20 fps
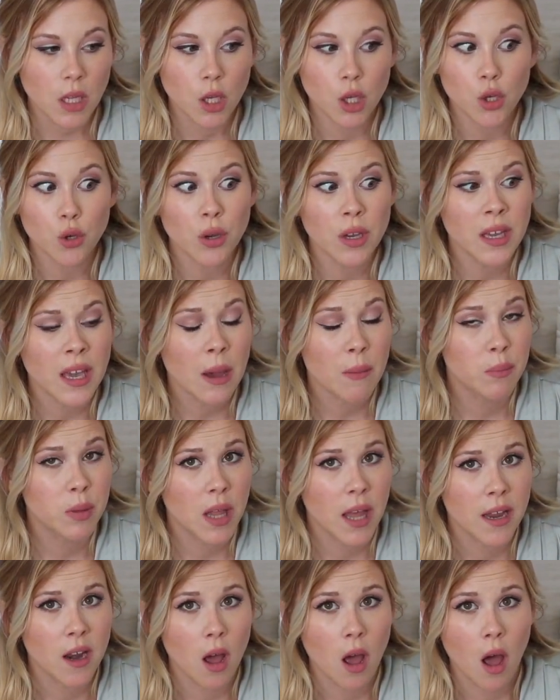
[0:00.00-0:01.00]
you can get
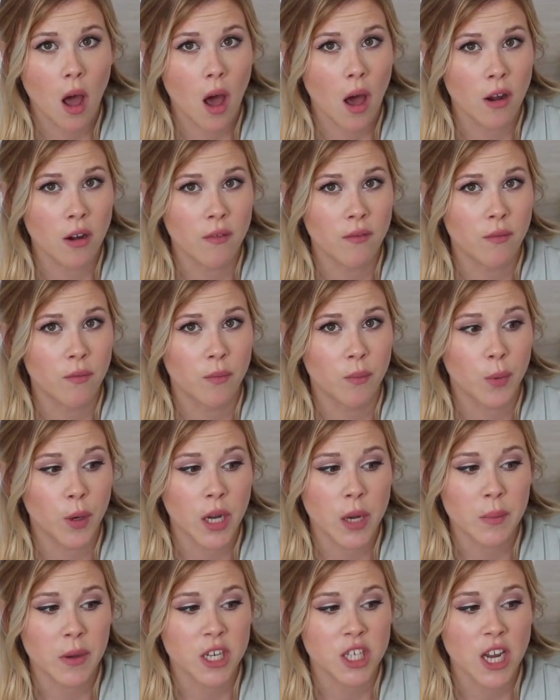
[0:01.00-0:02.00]
blood out of
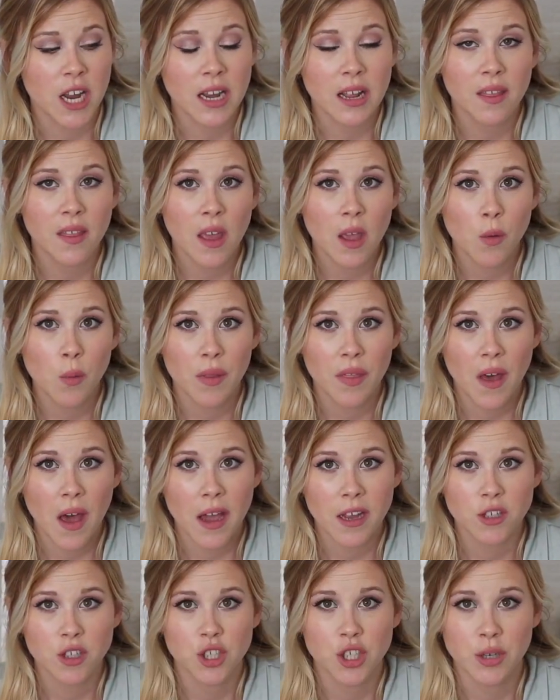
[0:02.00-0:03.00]
pretty much anything with
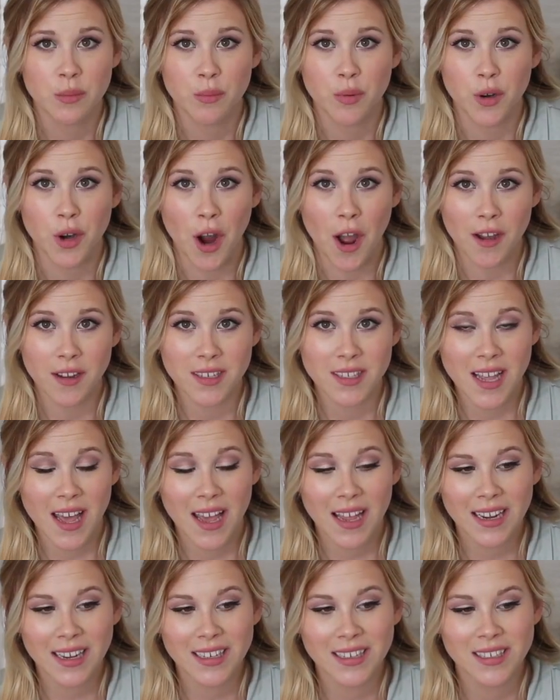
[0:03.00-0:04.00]
hydrogen
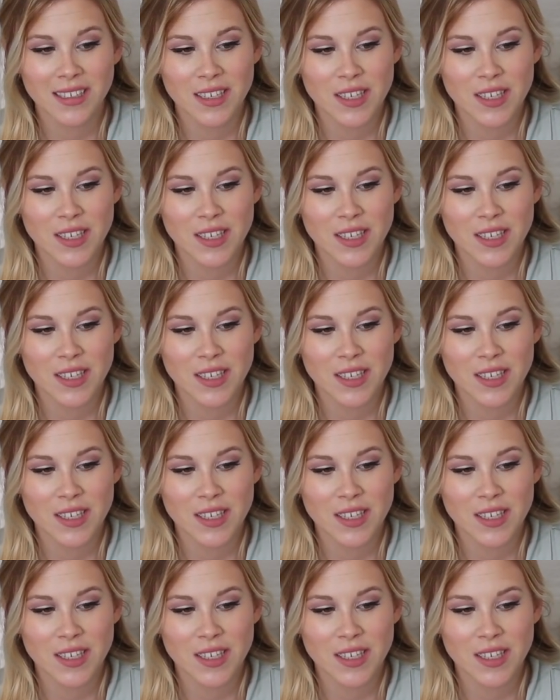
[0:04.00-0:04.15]
peroxide.